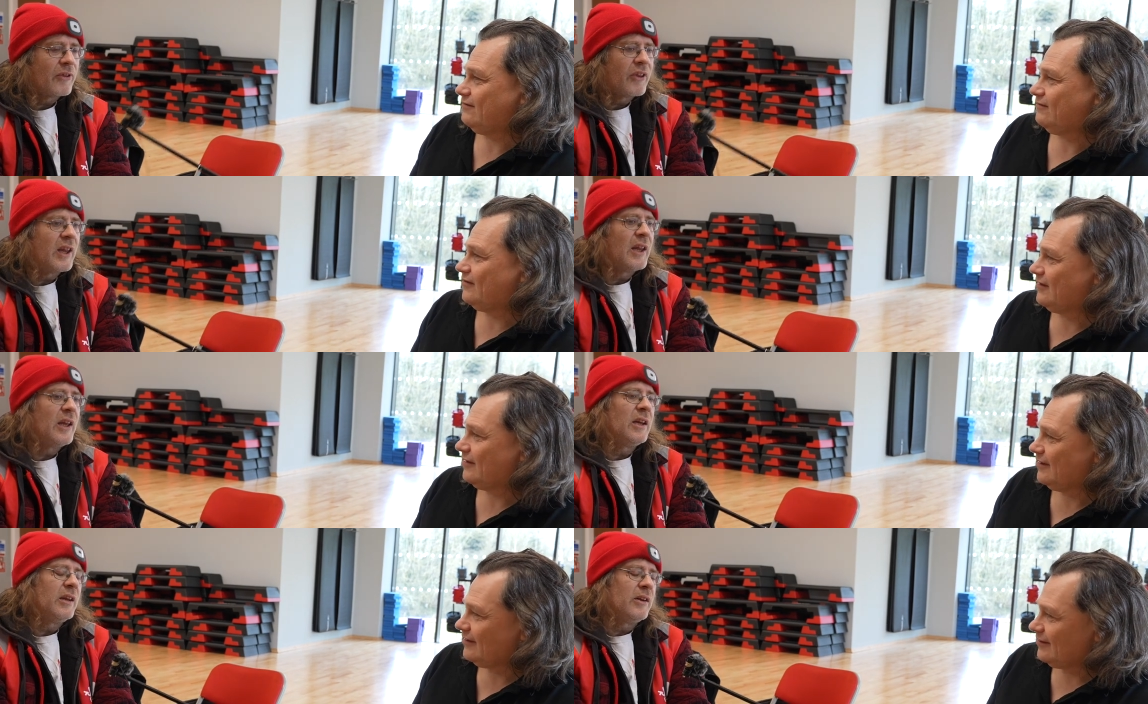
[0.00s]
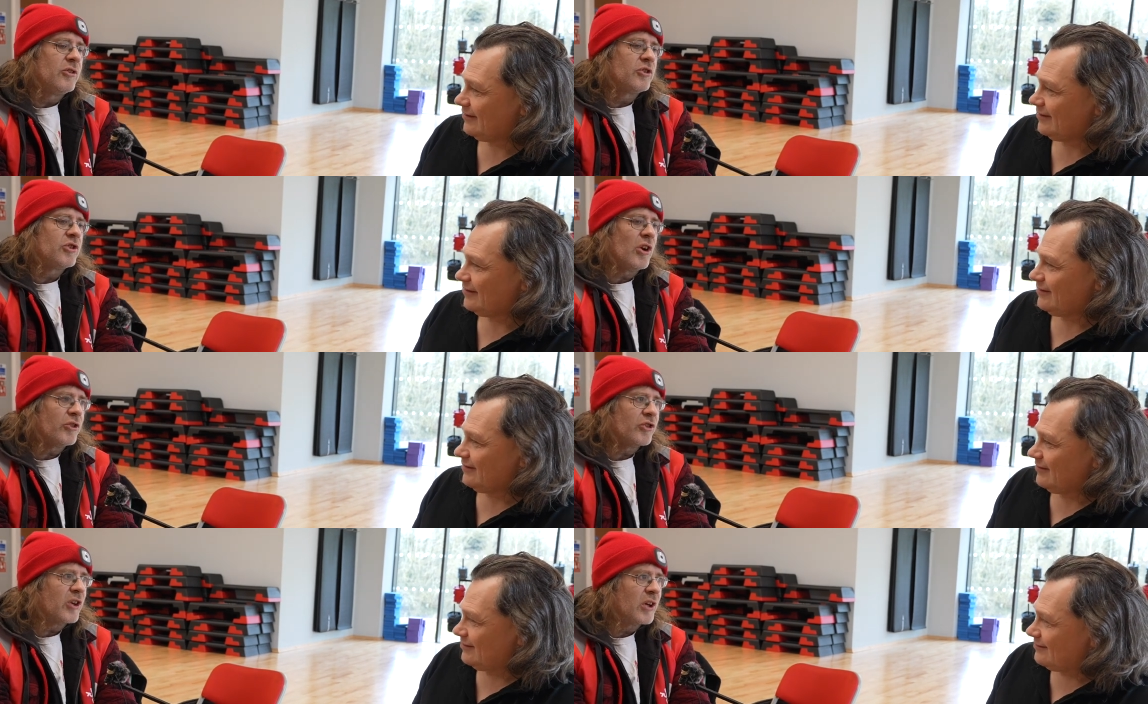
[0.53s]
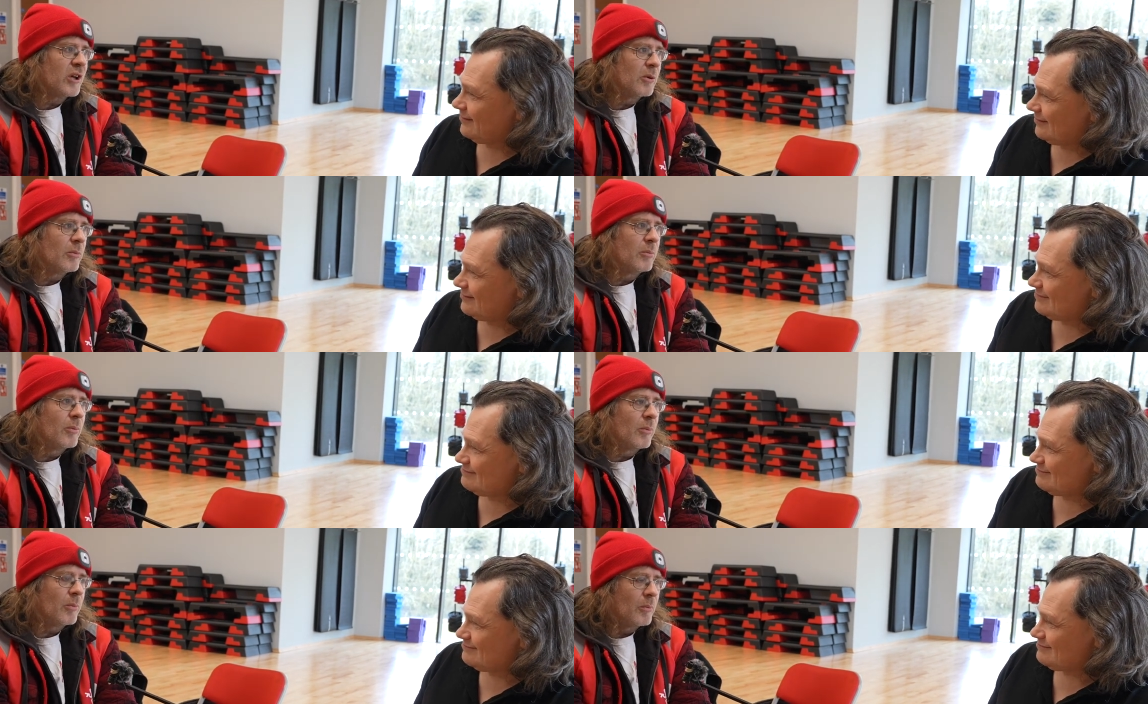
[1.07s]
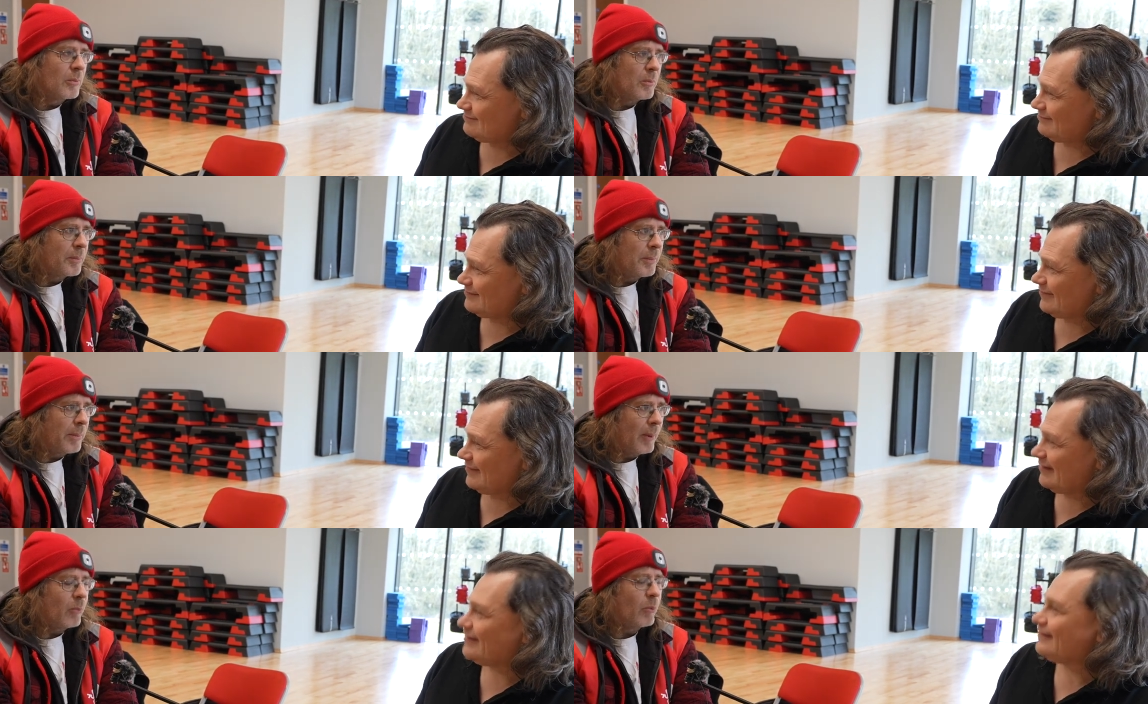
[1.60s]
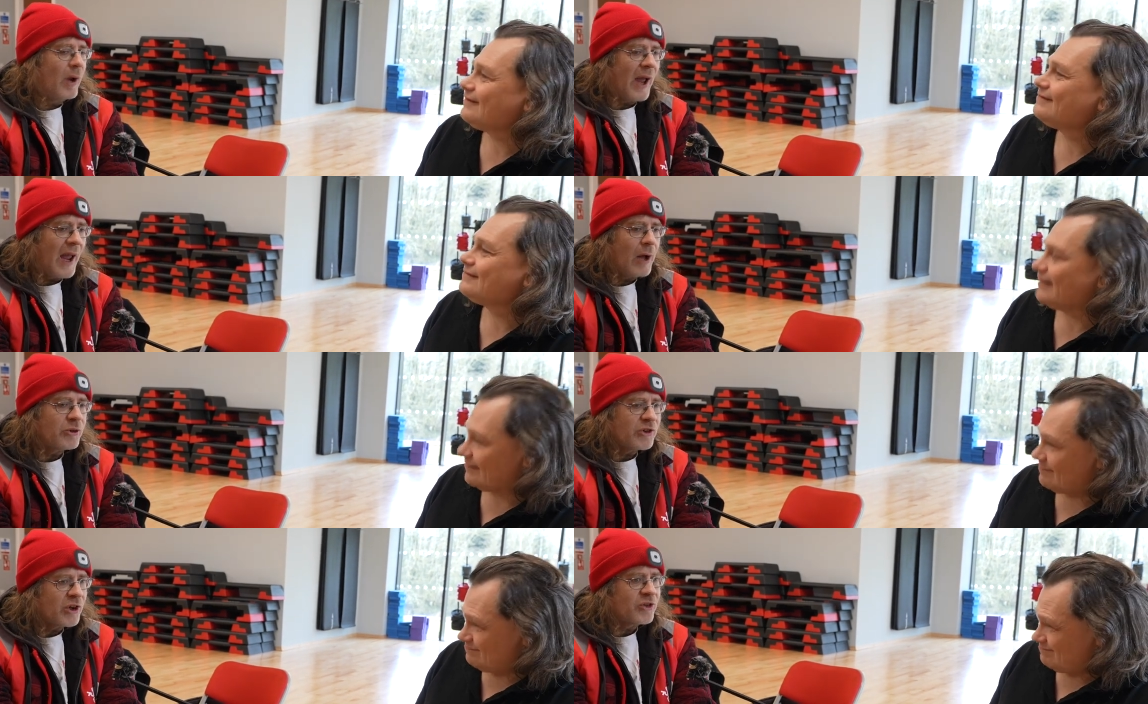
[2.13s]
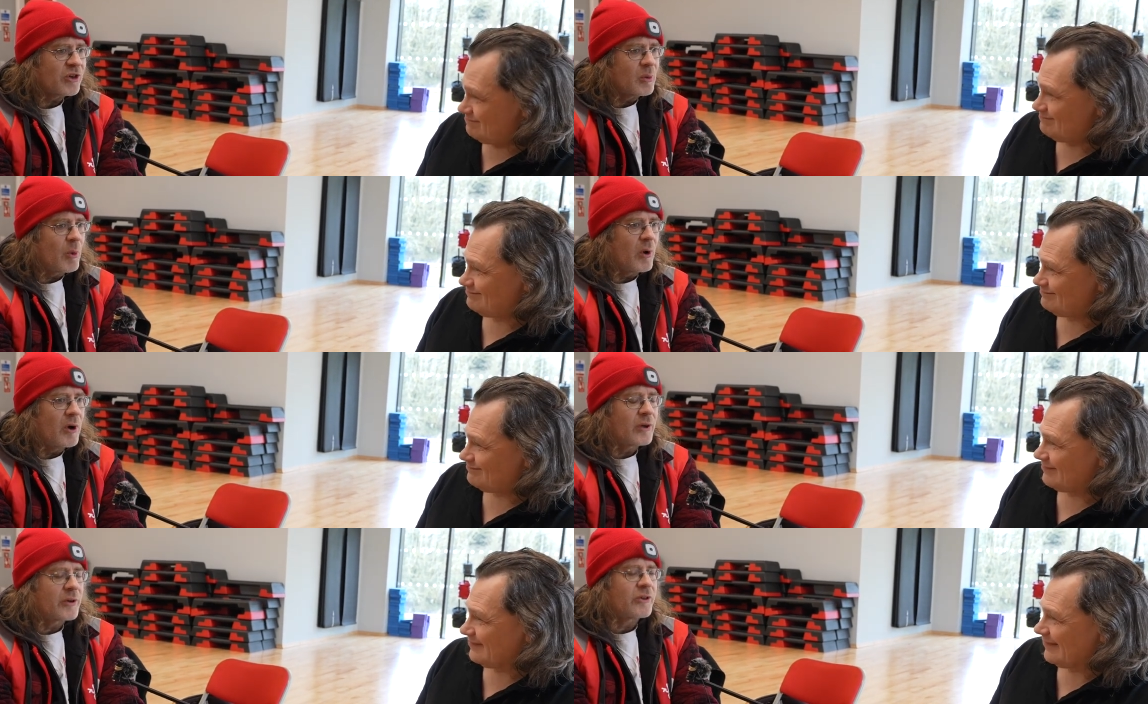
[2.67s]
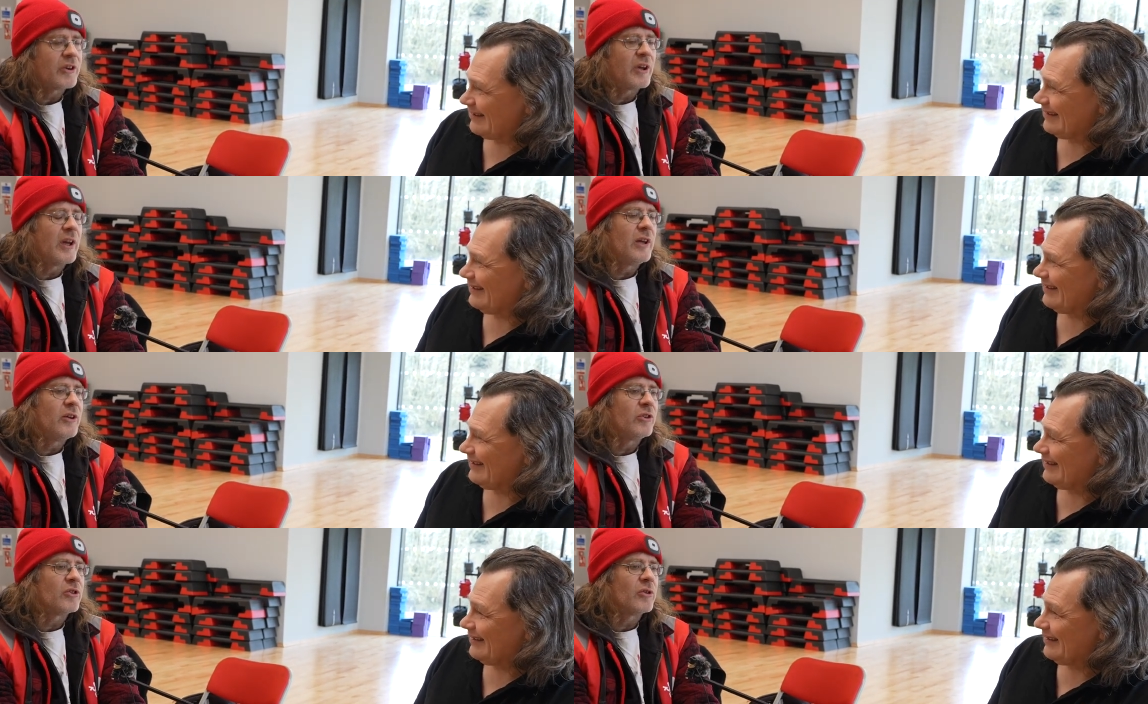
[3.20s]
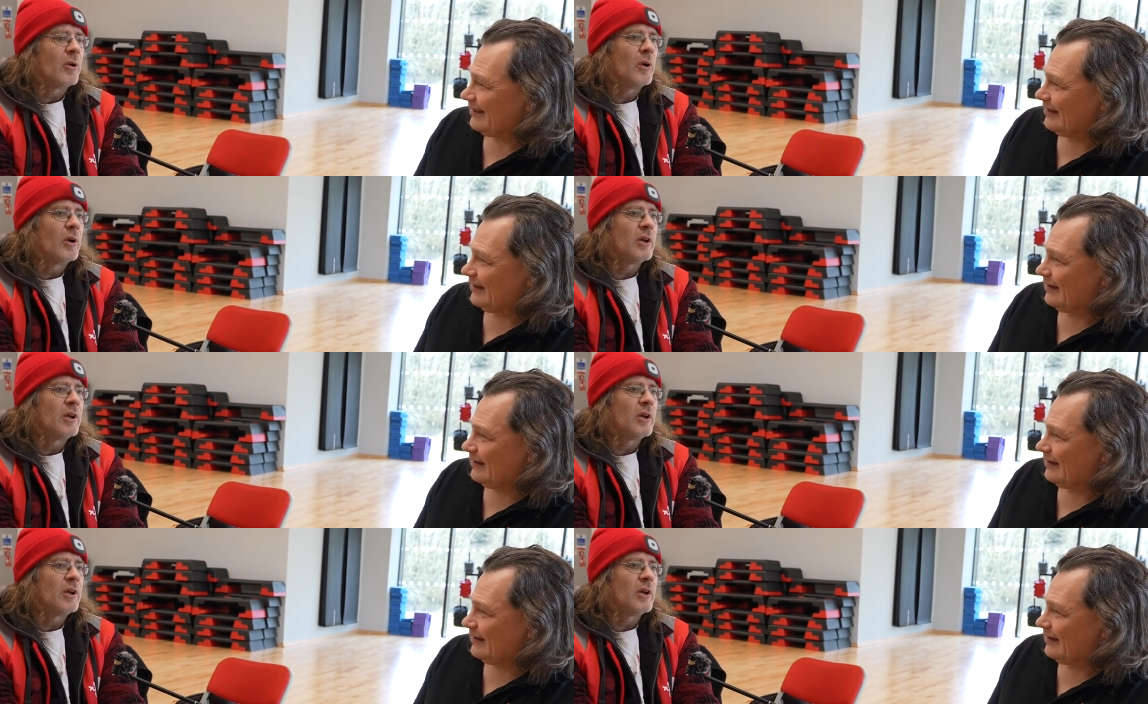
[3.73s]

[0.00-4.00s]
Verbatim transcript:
Speaker 1: the judging, how judging works is